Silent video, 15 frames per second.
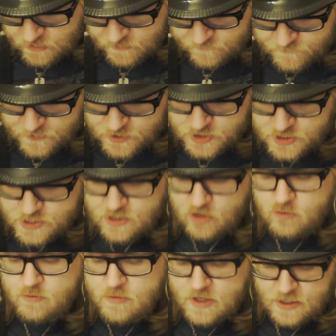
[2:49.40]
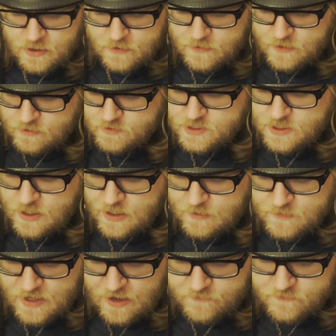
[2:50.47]
a fish so mean that it was
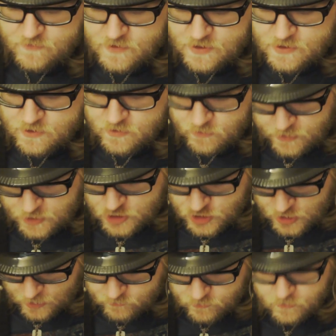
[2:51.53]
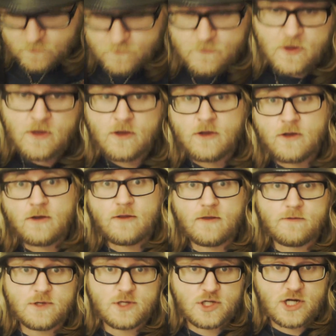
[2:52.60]
named after the Attorney General.
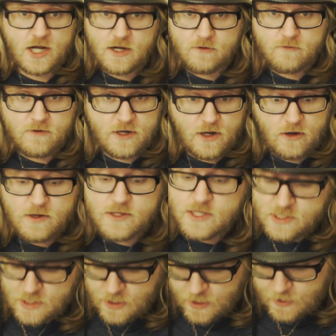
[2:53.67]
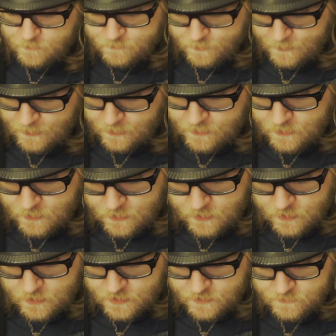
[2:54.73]
That was Janet Reno at the time,
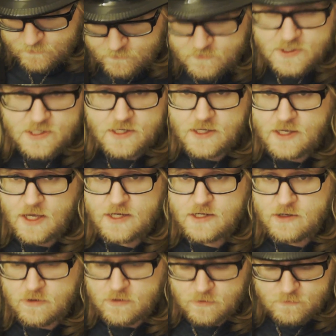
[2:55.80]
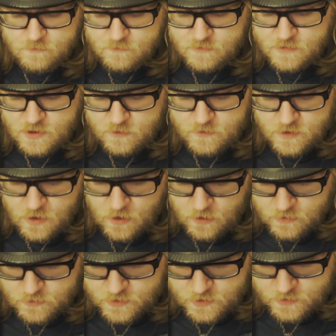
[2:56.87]
just in case you're too
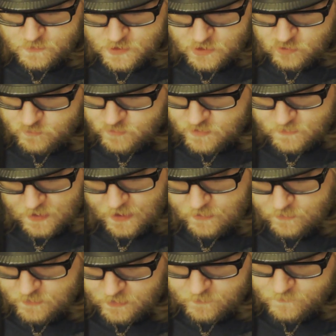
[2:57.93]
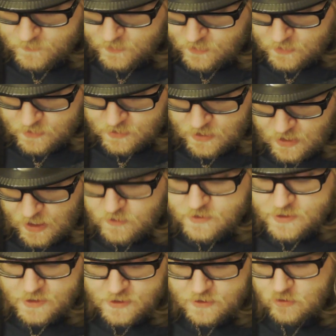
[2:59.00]
young or too stupid, I don't know.
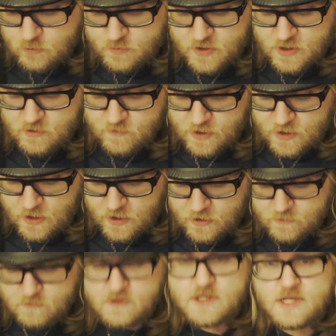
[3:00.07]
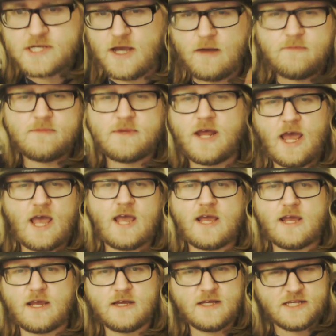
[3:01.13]
I'll get you, Big Reno,
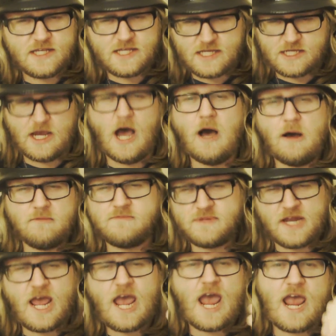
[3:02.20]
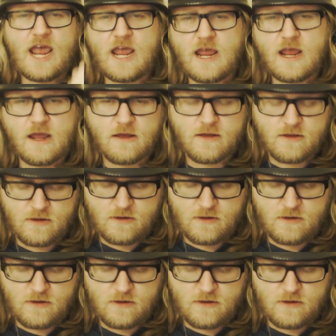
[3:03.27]
someday, someday.